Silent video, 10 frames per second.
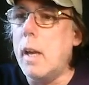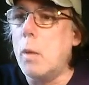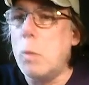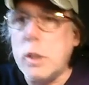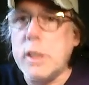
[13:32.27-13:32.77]

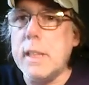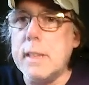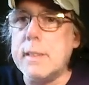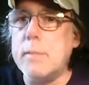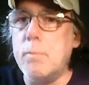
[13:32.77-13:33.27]
which
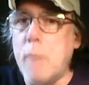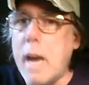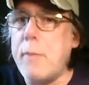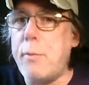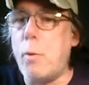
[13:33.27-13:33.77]
is
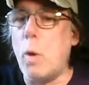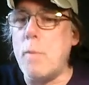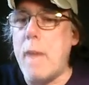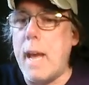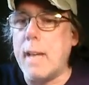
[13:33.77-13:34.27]
my
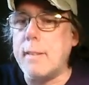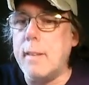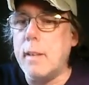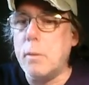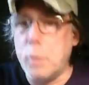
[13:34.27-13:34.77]
format
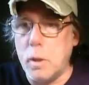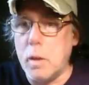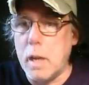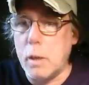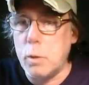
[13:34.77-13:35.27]

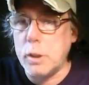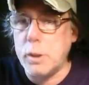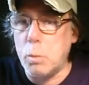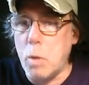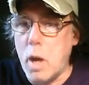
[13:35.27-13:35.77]
for
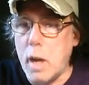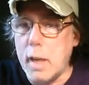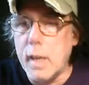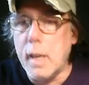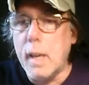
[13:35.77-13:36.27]
Christian rock,
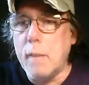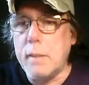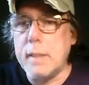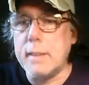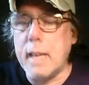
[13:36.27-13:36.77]

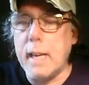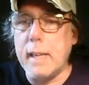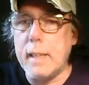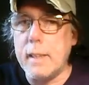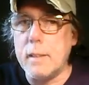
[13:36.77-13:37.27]
because I
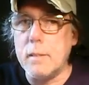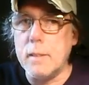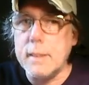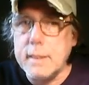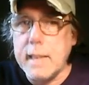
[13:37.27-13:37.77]

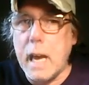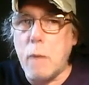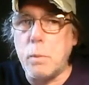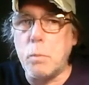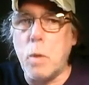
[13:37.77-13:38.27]
listened to
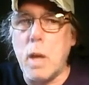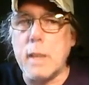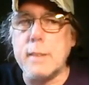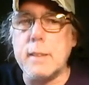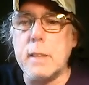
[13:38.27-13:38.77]
album rock
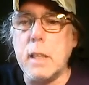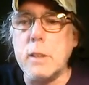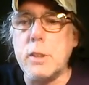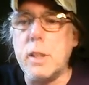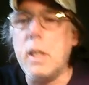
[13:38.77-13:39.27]
as a
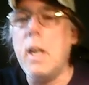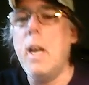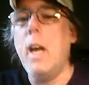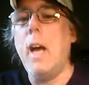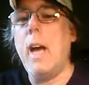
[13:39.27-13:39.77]
youngster.
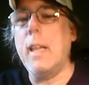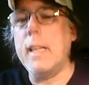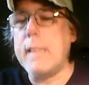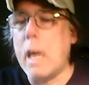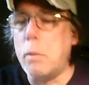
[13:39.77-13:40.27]
I
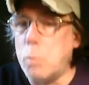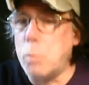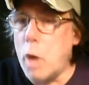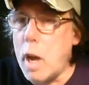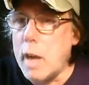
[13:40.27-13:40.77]
liked
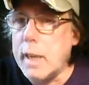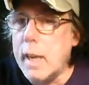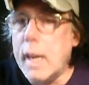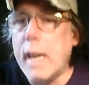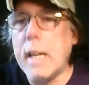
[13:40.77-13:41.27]
album rock,
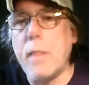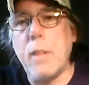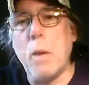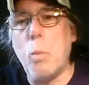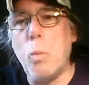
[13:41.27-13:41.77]
and I
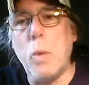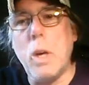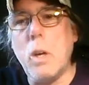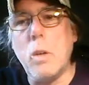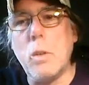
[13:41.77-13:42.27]
thought,
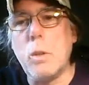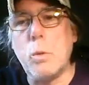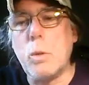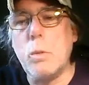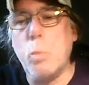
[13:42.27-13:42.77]
well,
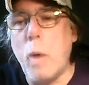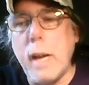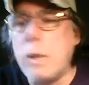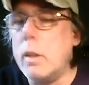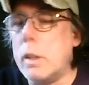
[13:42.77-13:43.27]
why
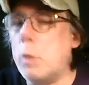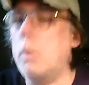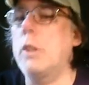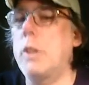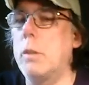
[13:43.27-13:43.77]
couldn't
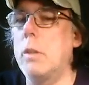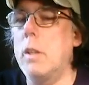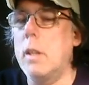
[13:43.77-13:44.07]
Christian,